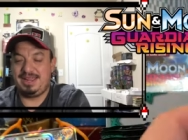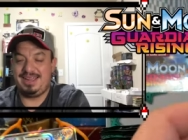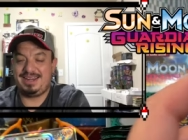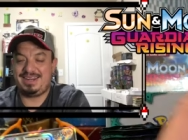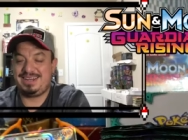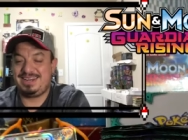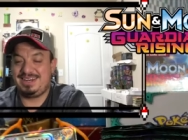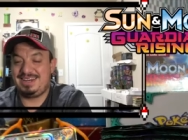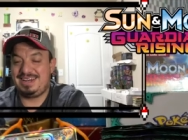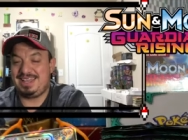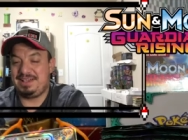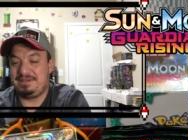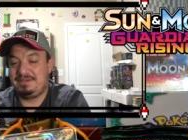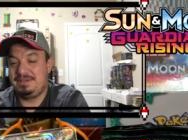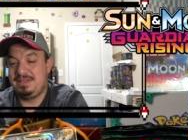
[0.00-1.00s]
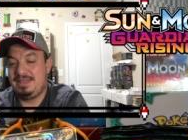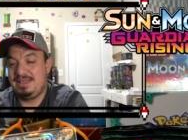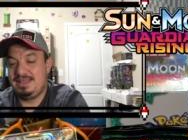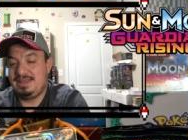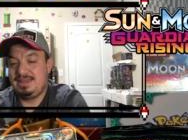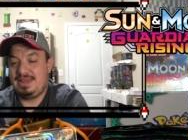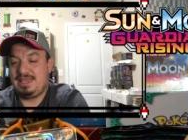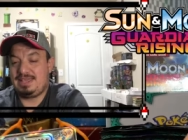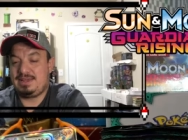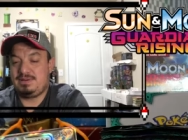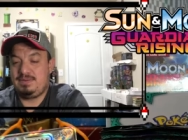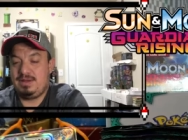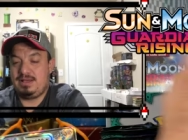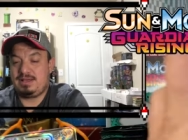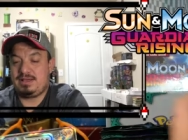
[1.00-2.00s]
I now like a
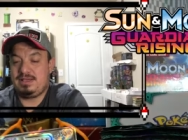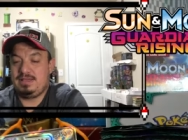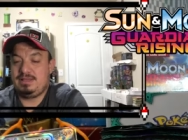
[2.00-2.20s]
rock.